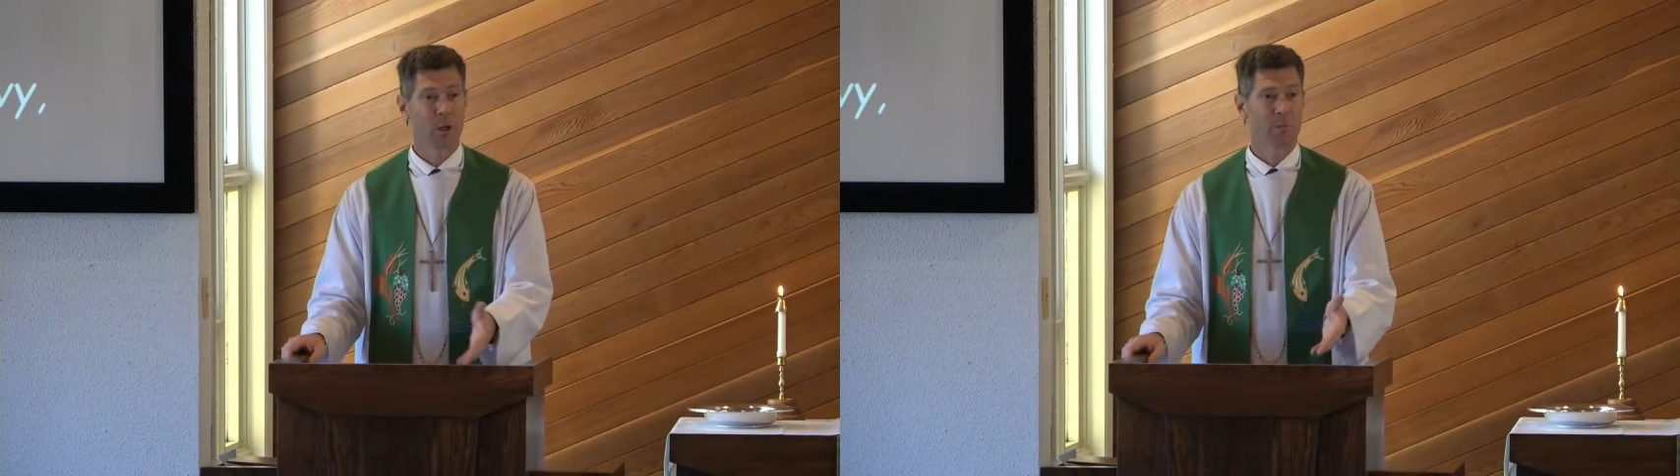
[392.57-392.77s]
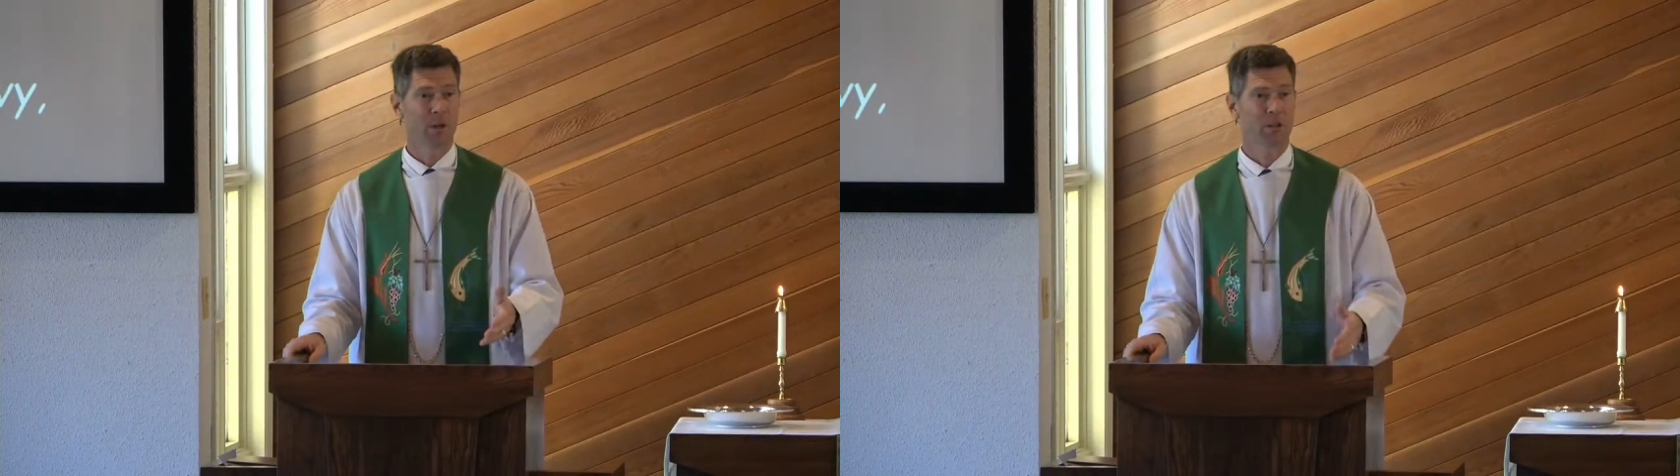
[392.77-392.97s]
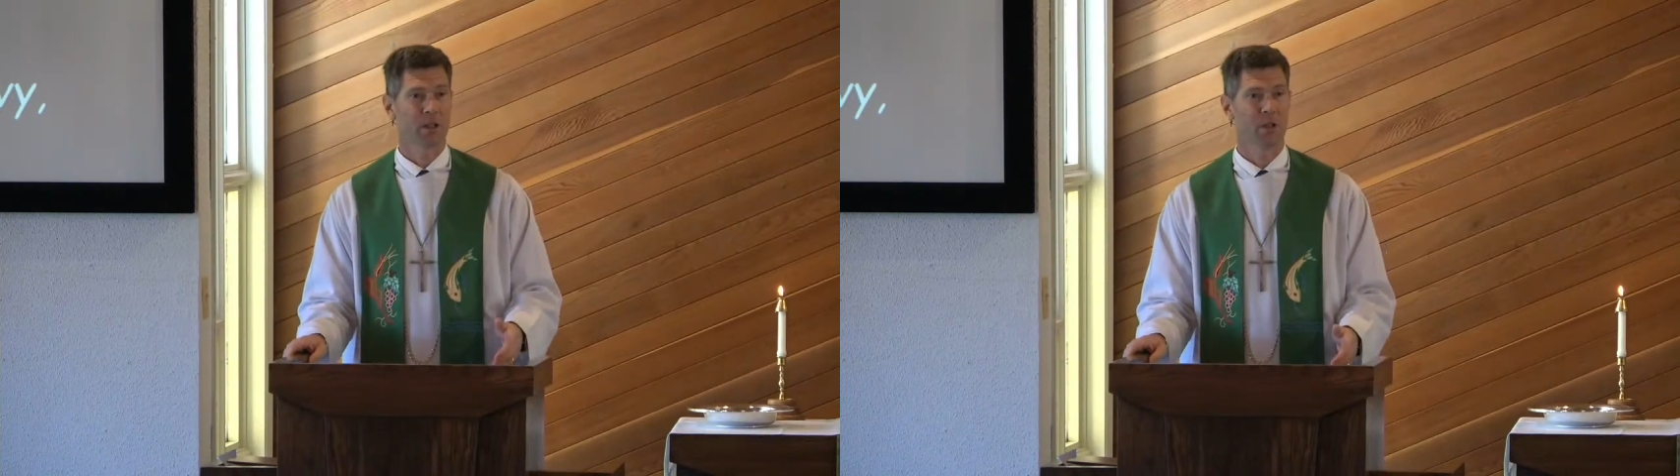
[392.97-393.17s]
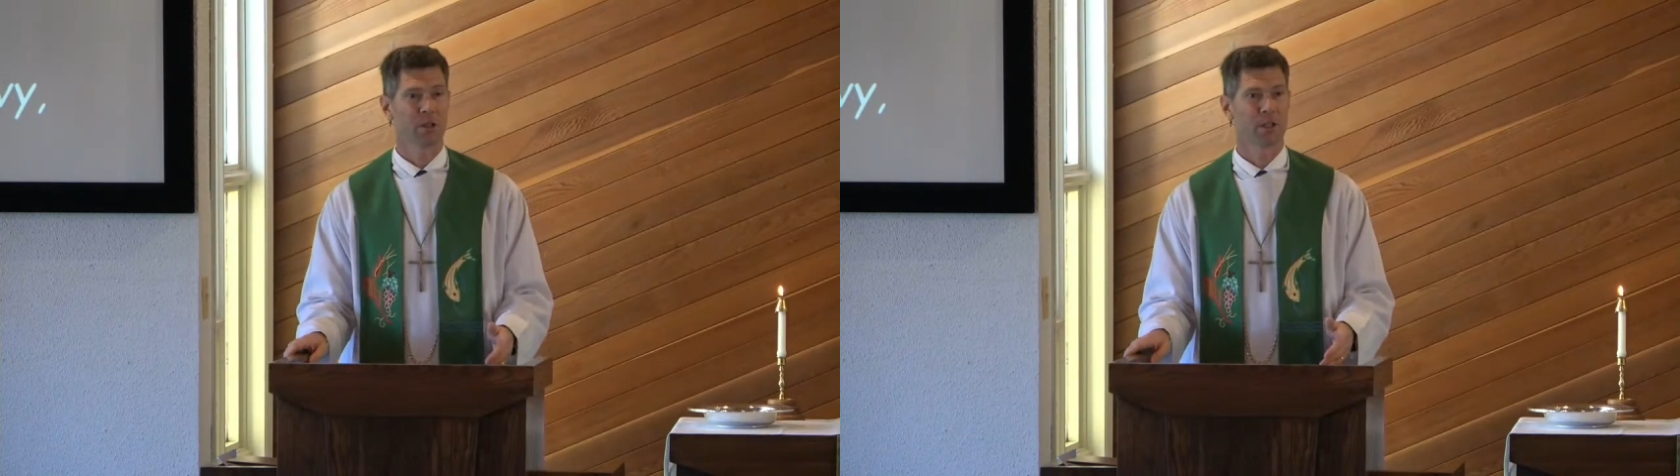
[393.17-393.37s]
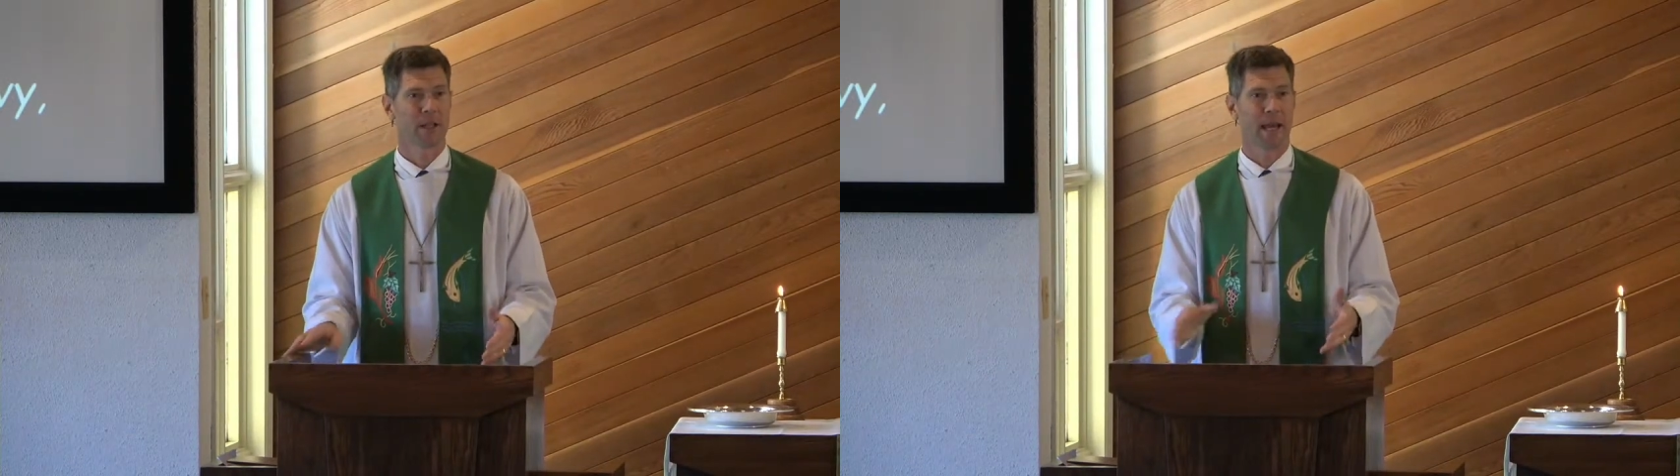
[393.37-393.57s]
when
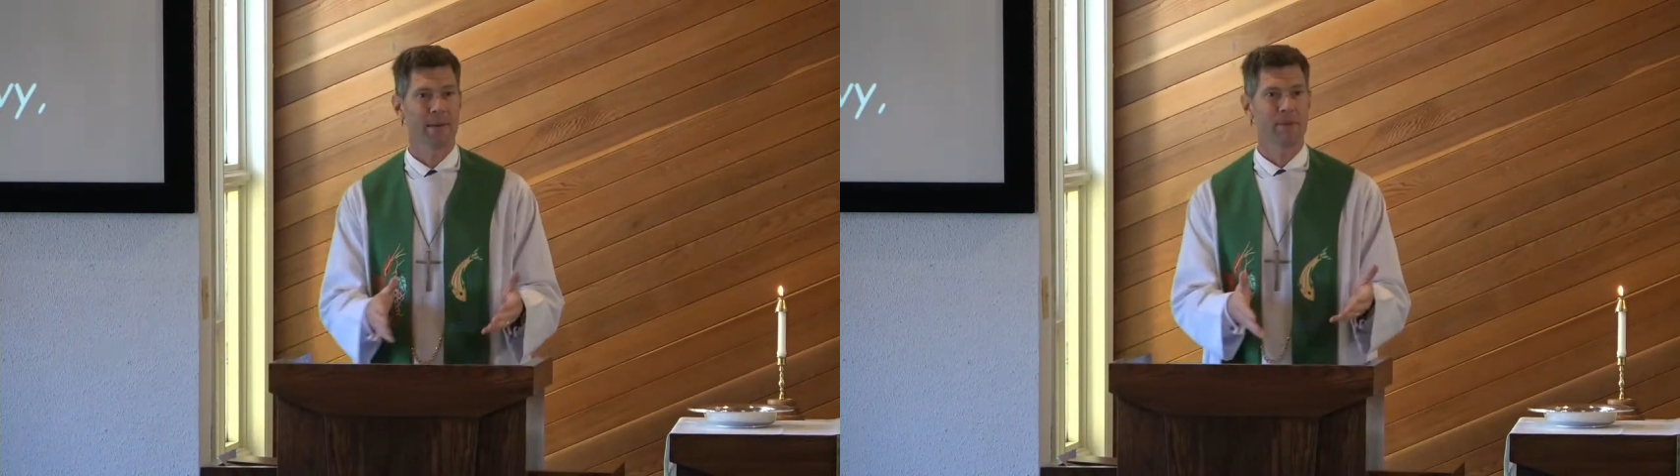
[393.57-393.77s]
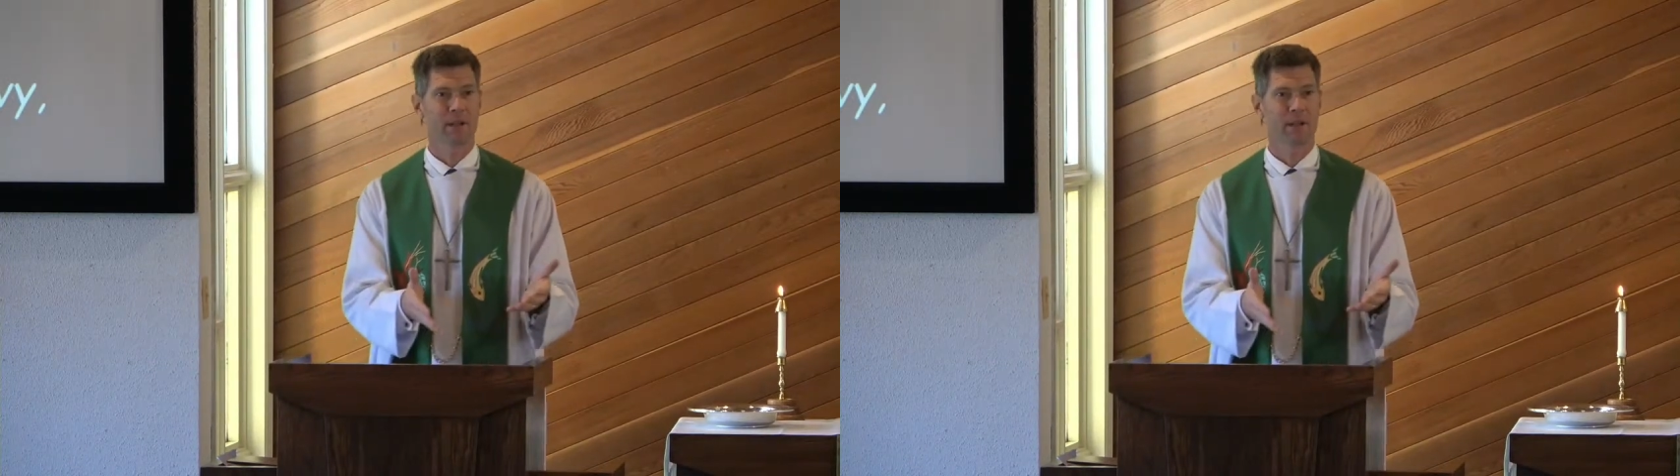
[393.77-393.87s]
persecution came,